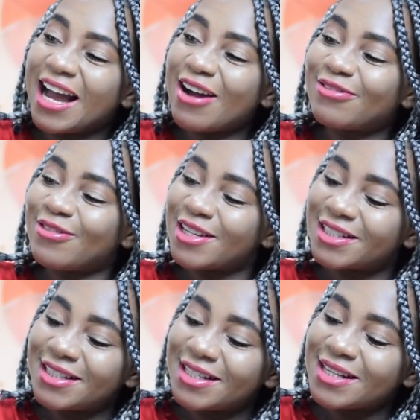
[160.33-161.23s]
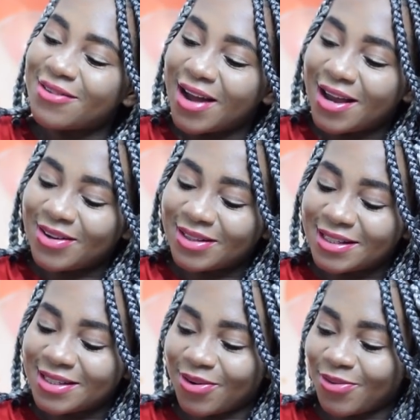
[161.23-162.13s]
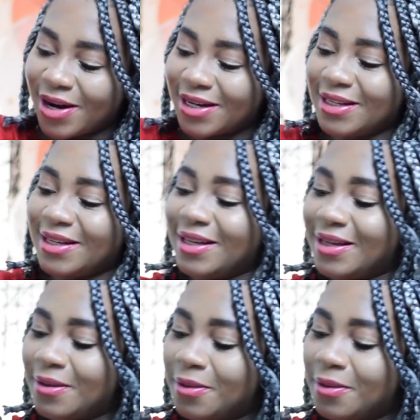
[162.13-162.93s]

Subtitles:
I've washed this, I've ironed this already.